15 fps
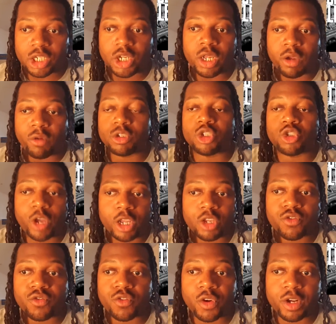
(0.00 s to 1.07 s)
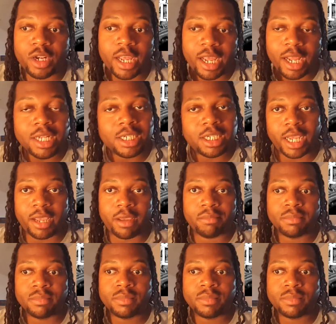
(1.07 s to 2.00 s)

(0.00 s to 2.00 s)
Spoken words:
into him.